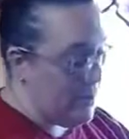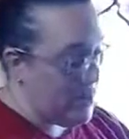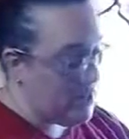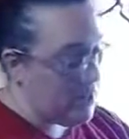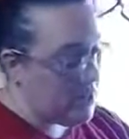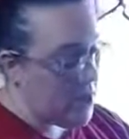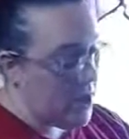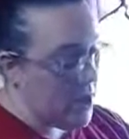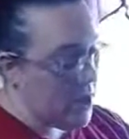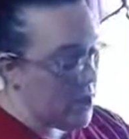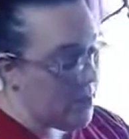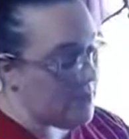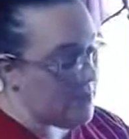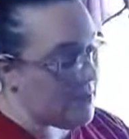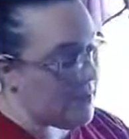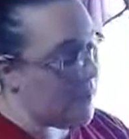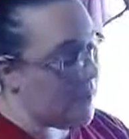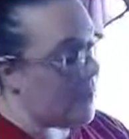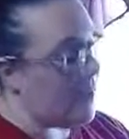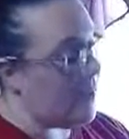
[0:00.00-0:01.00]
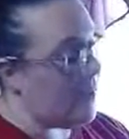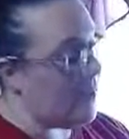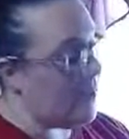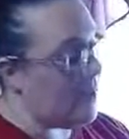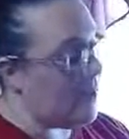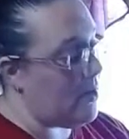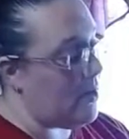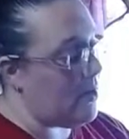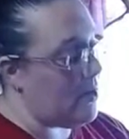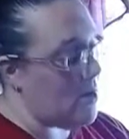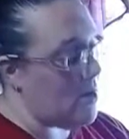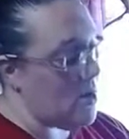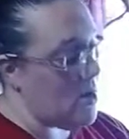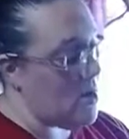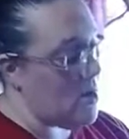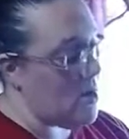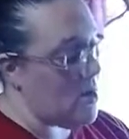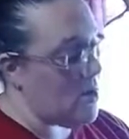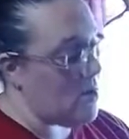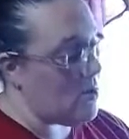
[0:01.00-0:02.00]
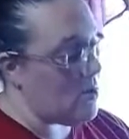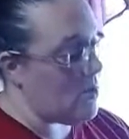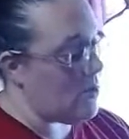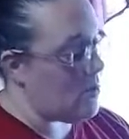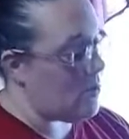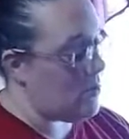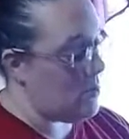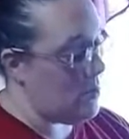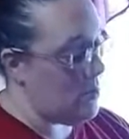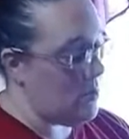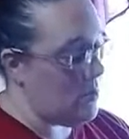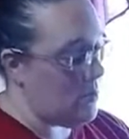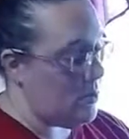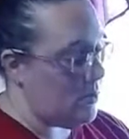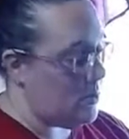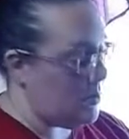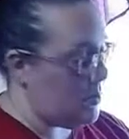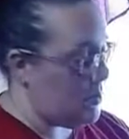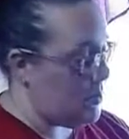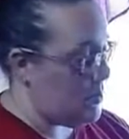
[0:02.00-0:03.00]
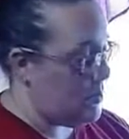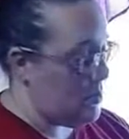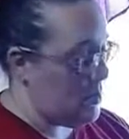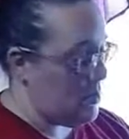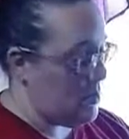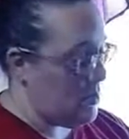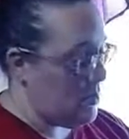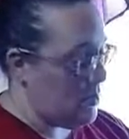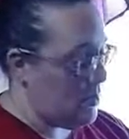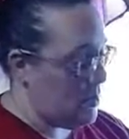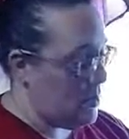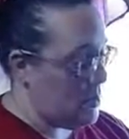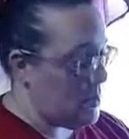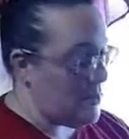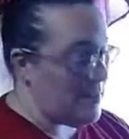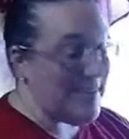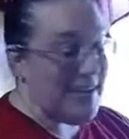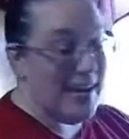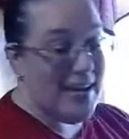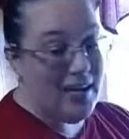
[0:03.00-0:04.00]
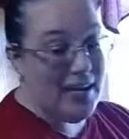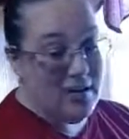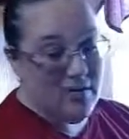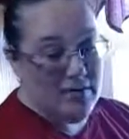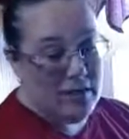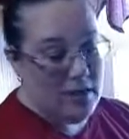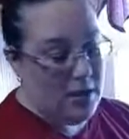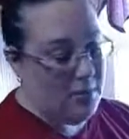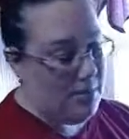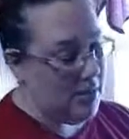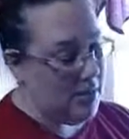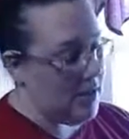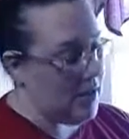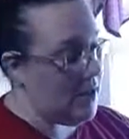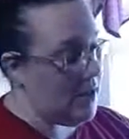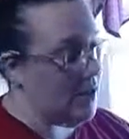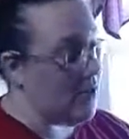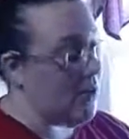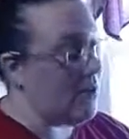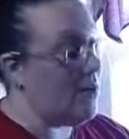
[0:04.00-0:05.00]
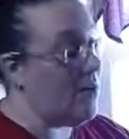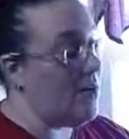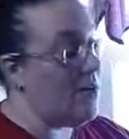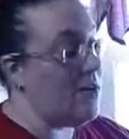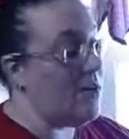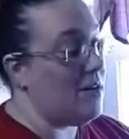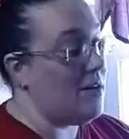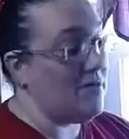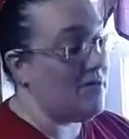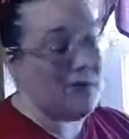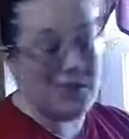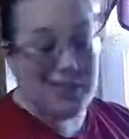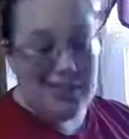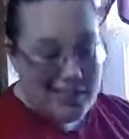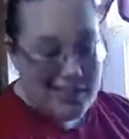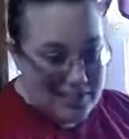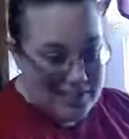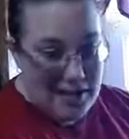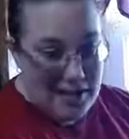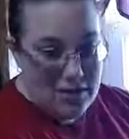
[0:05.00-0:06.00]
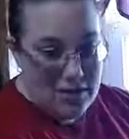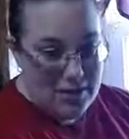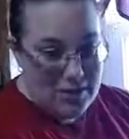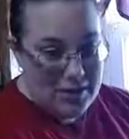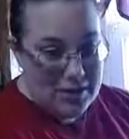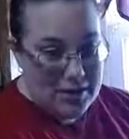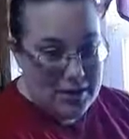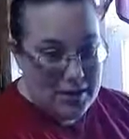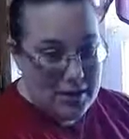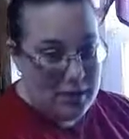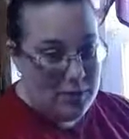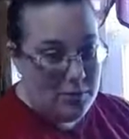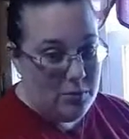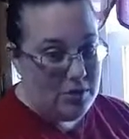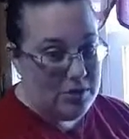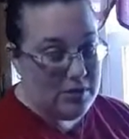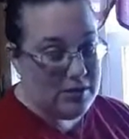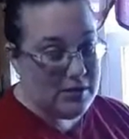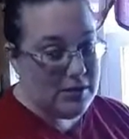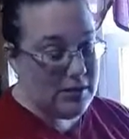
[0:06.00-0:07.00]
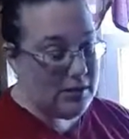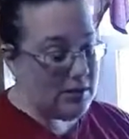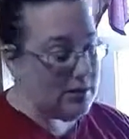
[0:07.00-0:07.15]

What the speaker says: chops, and there are 10 of them in here for $6.91,